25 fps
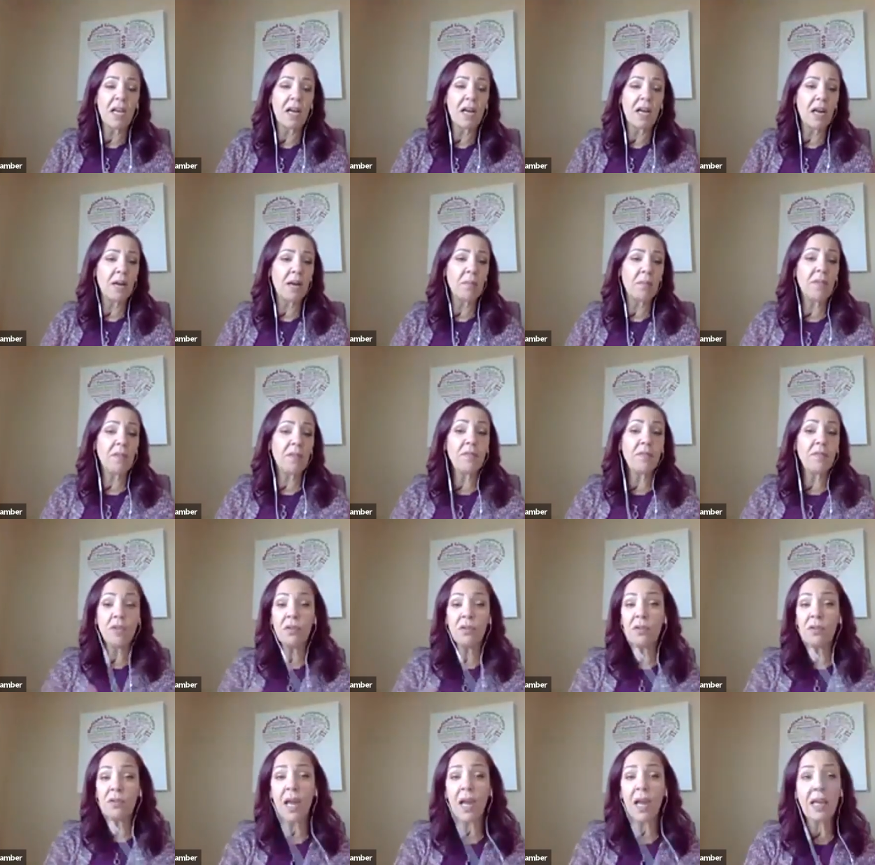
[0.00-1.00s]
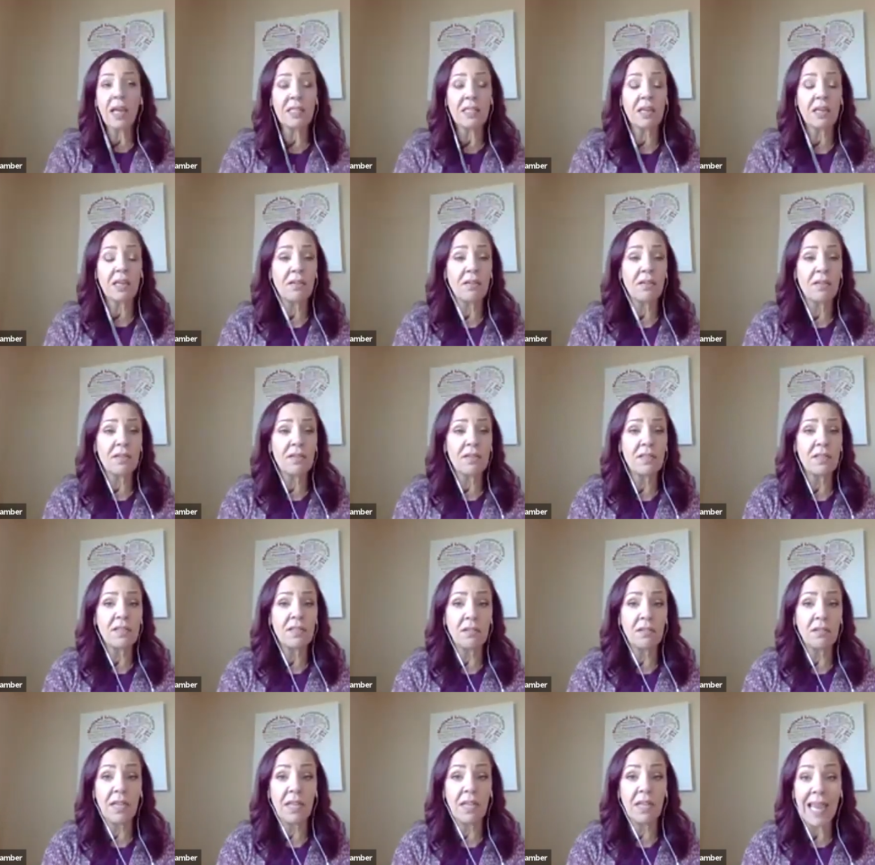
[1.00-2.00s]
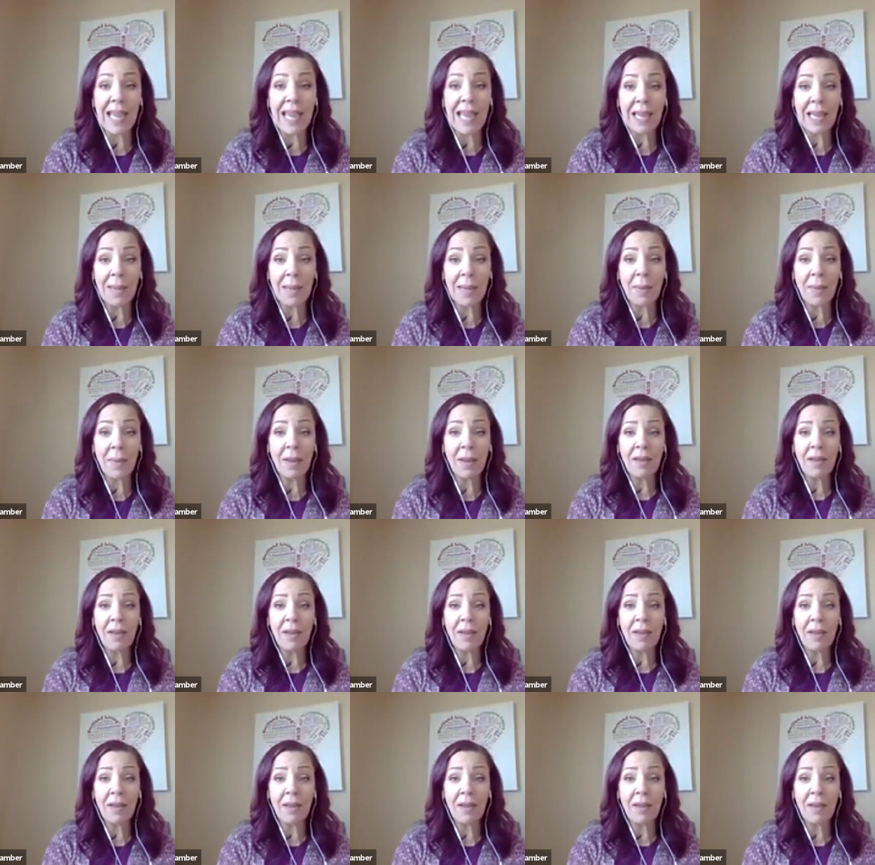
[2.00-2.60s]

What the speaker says: If you guys are still game,